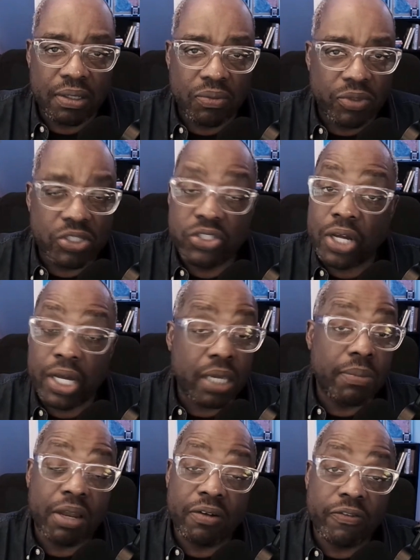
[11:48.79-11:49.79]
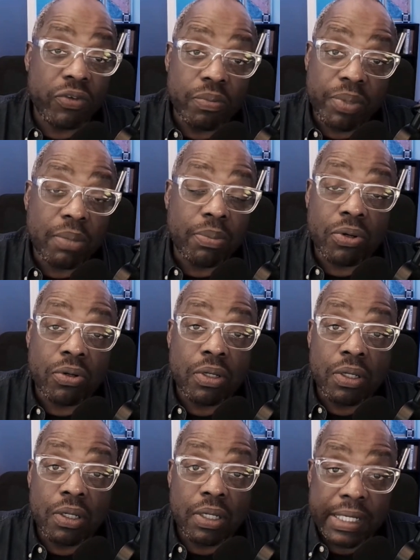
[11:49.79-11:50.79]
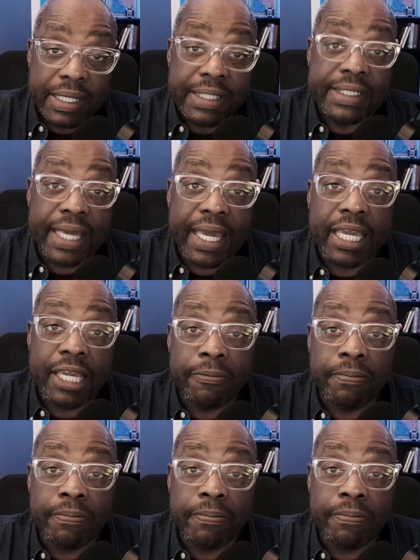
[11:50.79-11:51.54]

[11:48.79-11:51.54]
We're just talking about a few people a day.